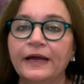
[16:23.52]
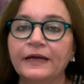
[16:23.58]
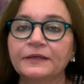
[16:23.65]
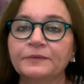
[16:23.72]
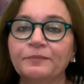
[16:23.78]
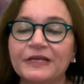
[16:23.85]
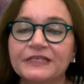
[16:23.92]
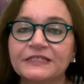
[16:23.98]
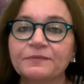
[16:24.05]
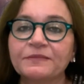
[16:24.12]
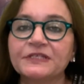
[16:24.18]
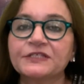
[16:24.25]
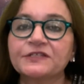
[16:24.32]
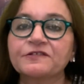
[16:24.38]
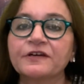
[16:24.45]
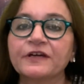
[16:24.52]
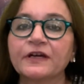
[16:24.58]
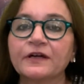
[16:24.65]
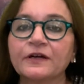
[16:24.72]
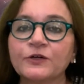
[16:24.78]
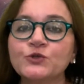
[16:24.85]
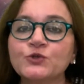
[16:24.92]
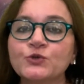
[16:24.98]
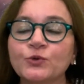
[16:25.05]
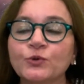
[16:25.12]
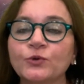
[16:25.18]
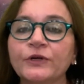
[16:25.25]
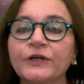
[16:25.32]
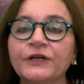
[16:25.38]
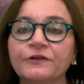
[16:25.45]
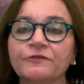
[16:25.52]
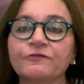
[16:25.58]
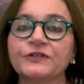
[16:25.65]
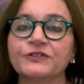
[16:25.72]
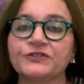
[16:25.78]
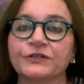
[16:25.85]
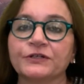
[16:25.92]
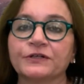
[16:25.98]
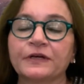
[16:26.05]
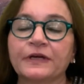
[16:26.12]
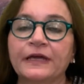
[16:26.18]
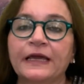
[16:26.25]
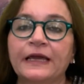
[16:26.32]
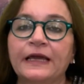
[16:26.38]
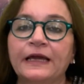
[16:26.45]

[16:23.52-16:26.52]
and pessimistic, controlling and rigid.